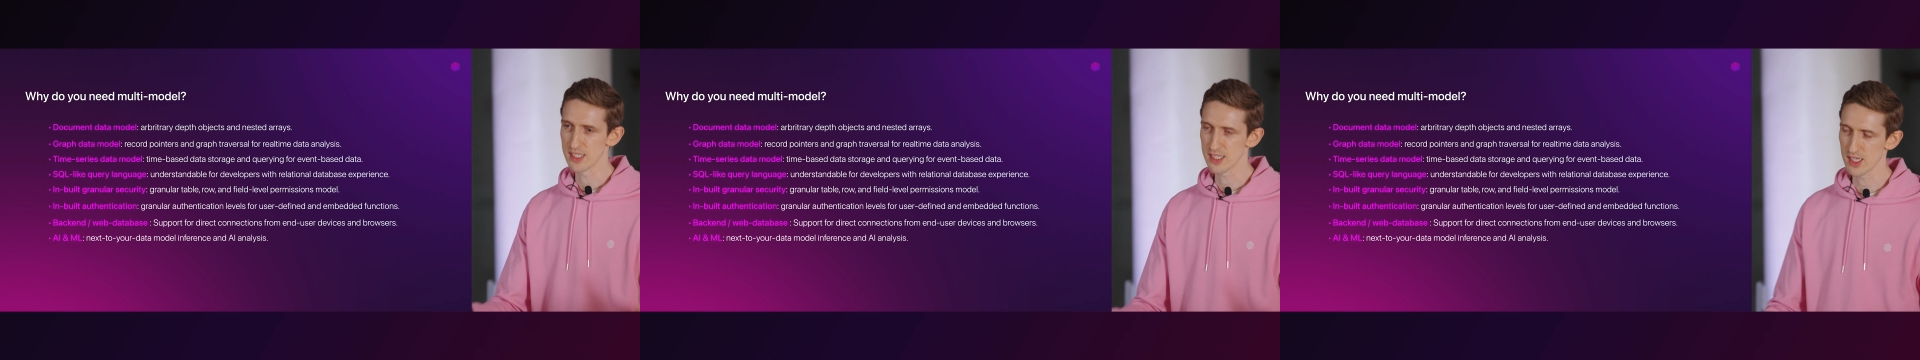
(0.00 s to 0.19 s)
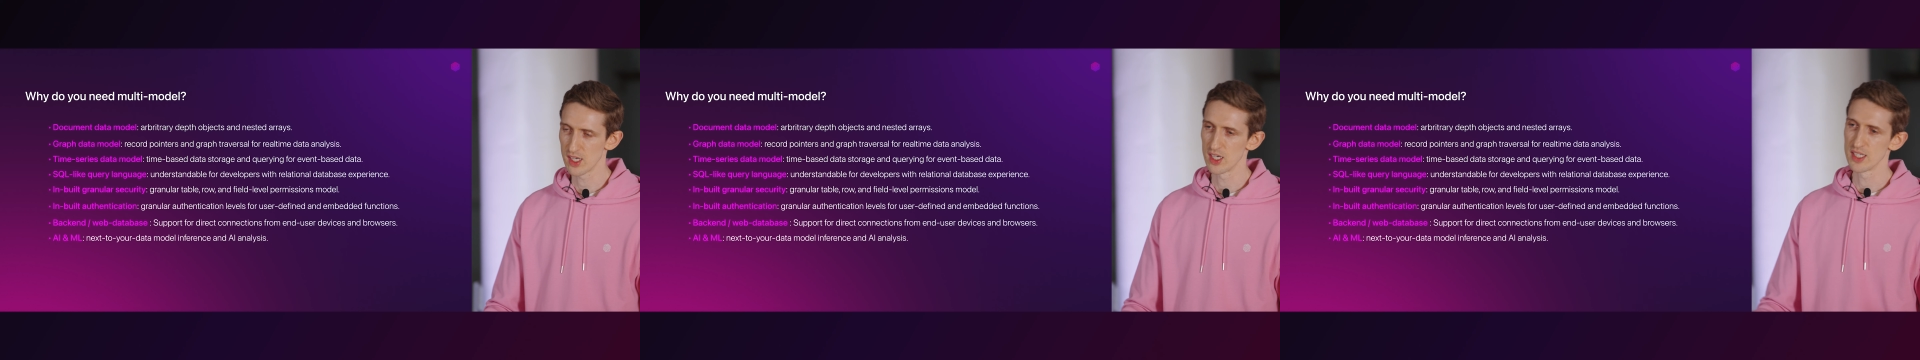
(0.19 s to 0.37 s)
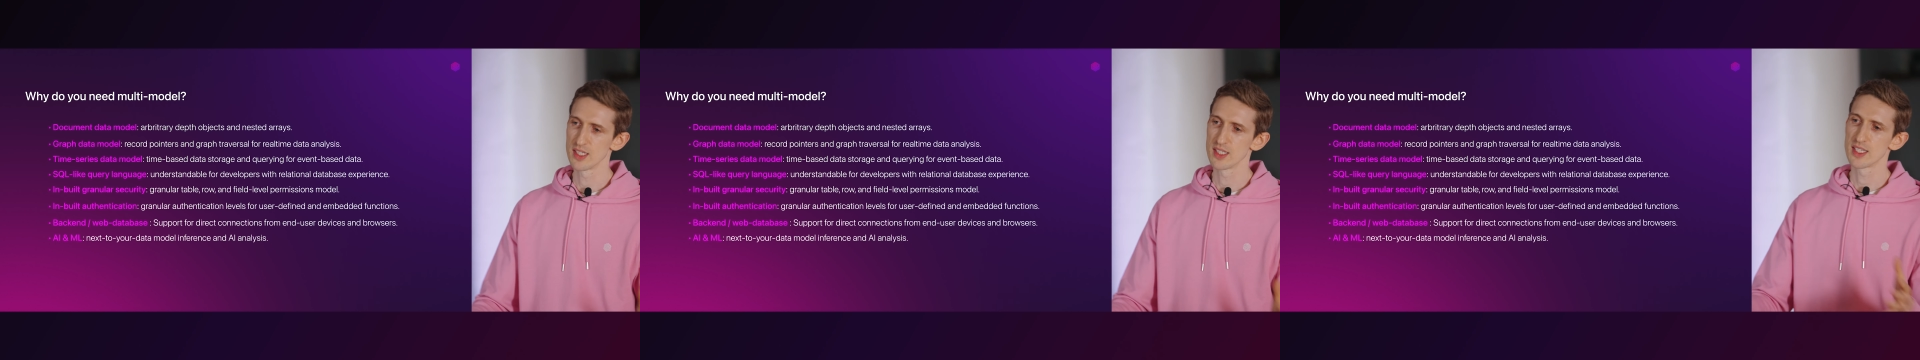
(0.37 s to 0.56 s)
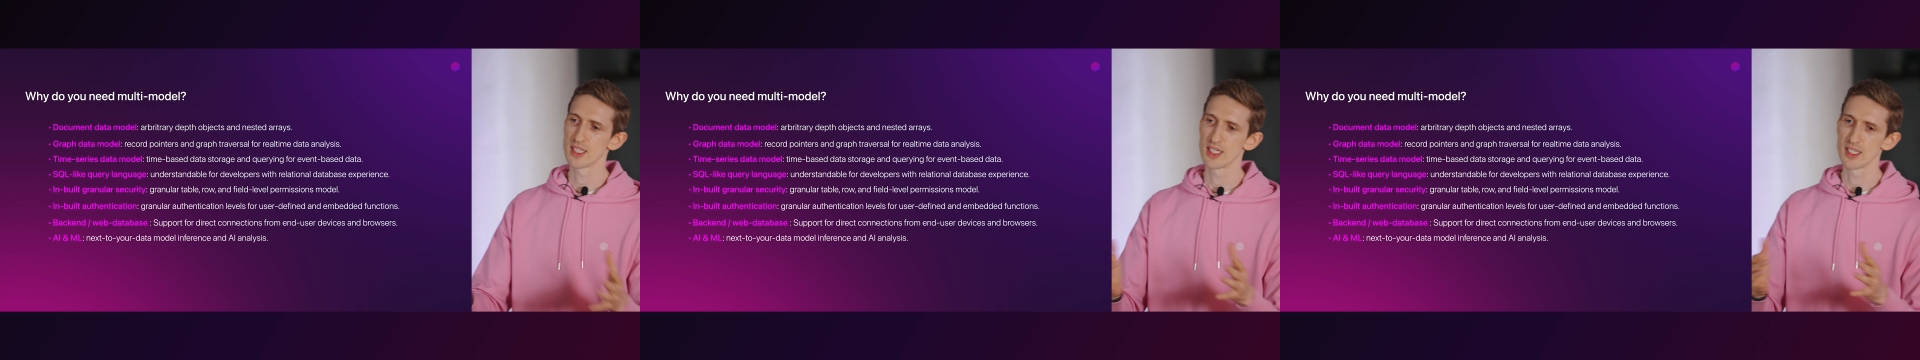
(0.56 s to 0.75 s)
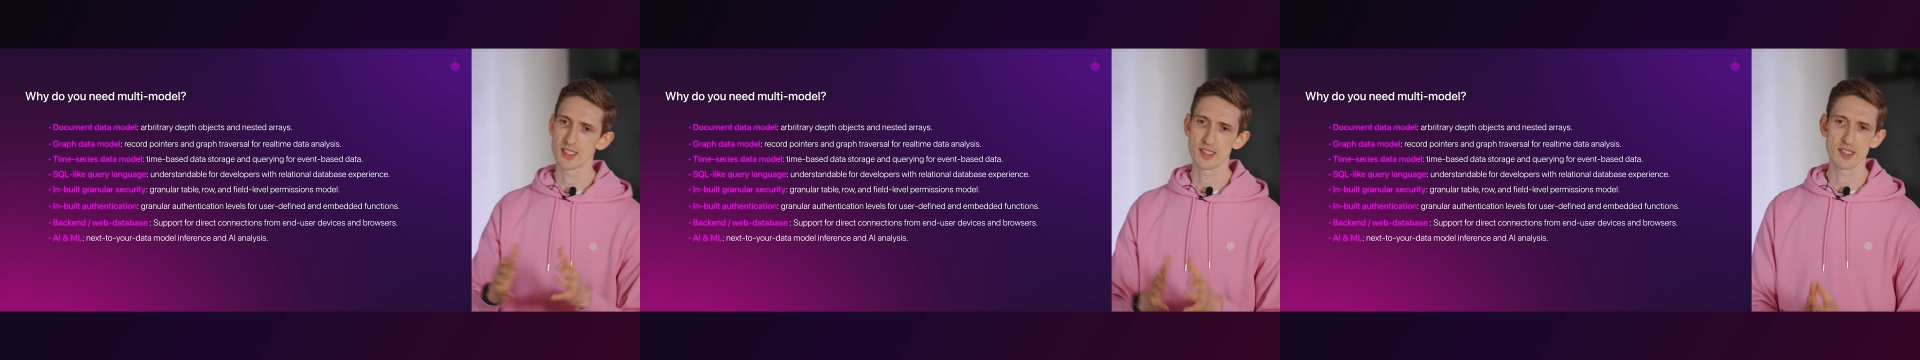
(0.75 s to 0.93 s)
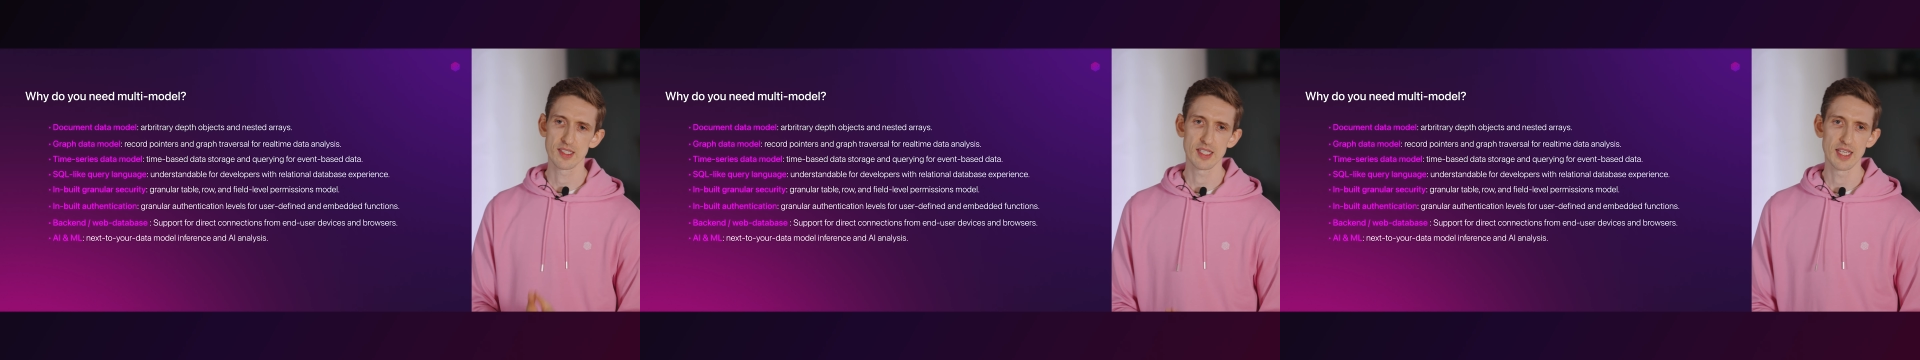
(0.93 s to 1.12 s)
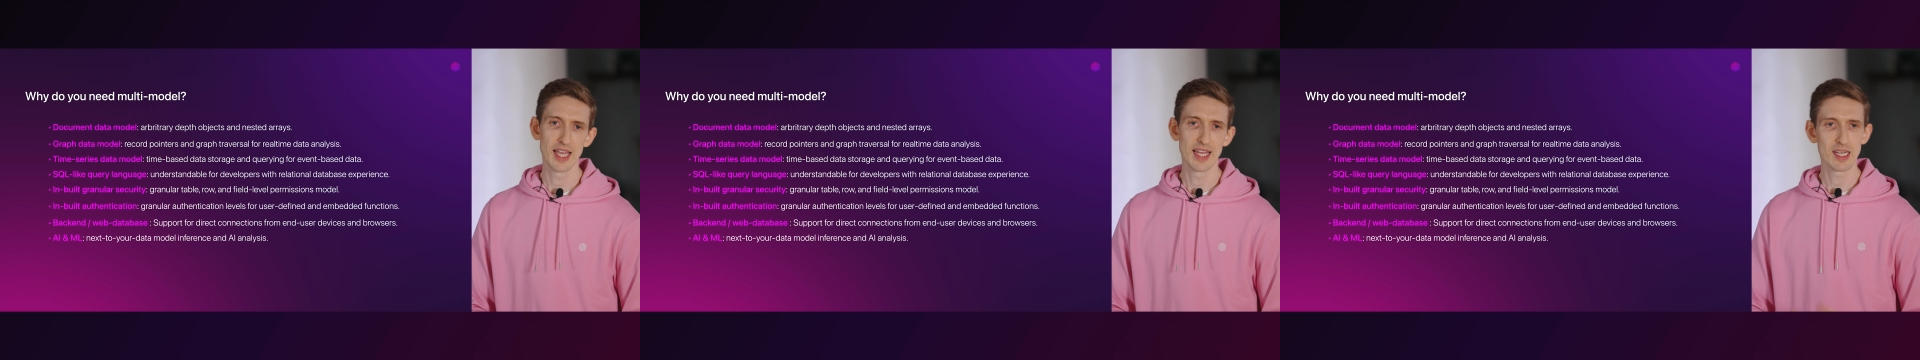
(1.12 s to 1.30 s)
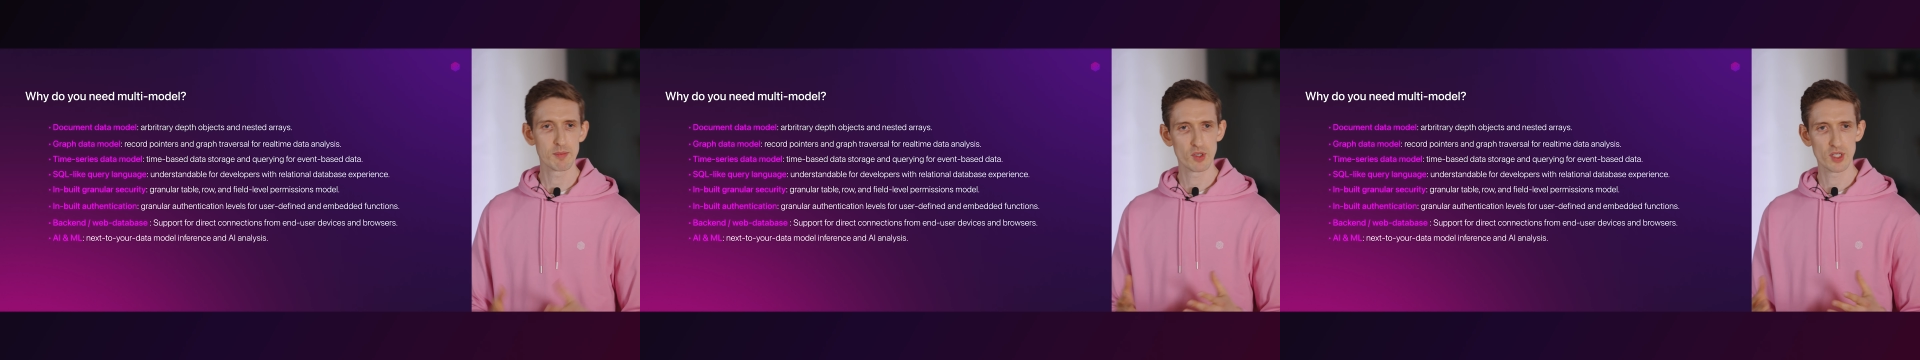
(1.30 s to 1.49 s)
scientists,
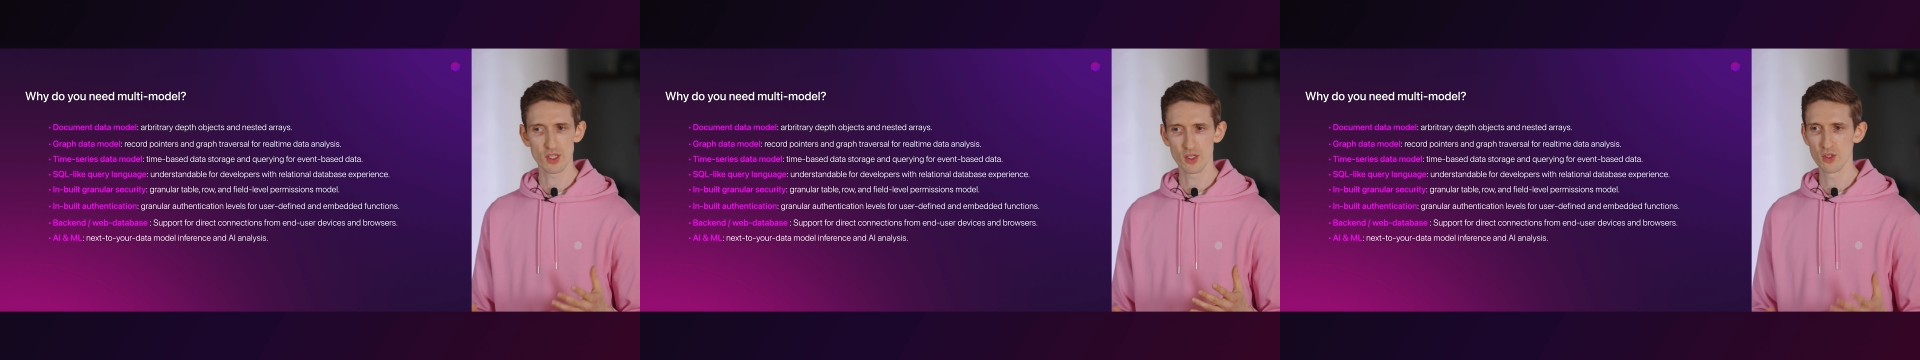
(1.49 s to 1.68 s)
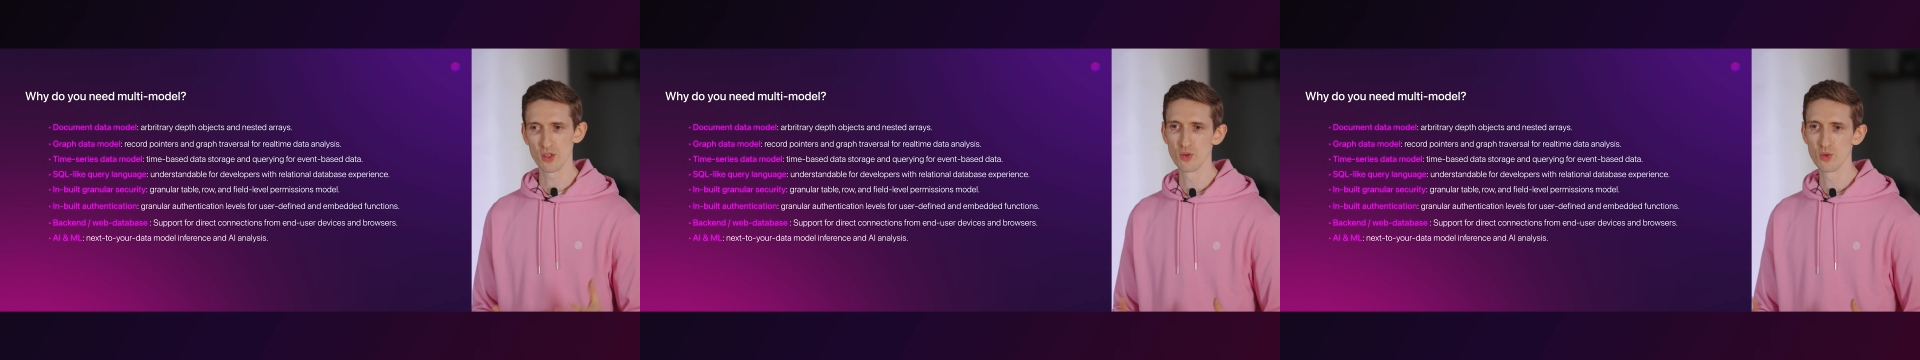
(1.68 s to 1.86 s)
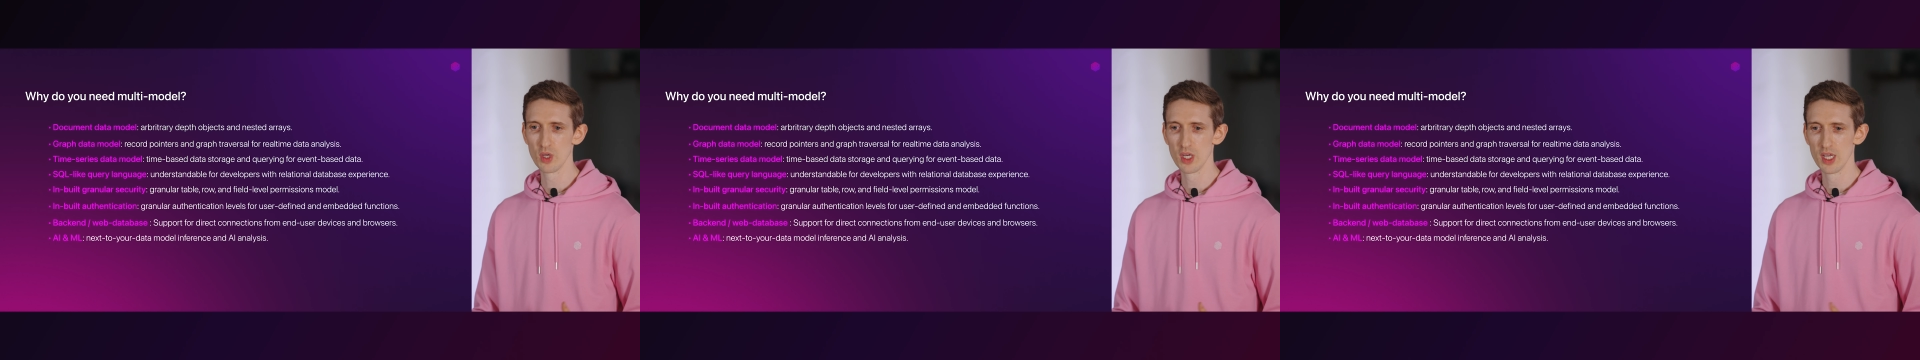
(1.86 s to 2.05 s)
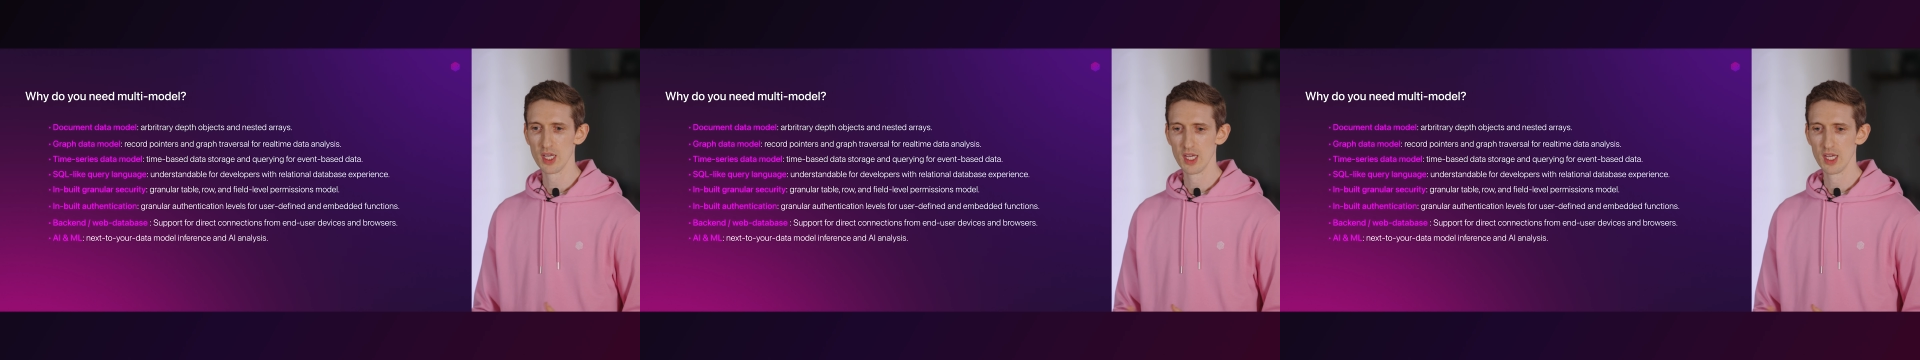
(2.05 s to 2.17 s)
anybody who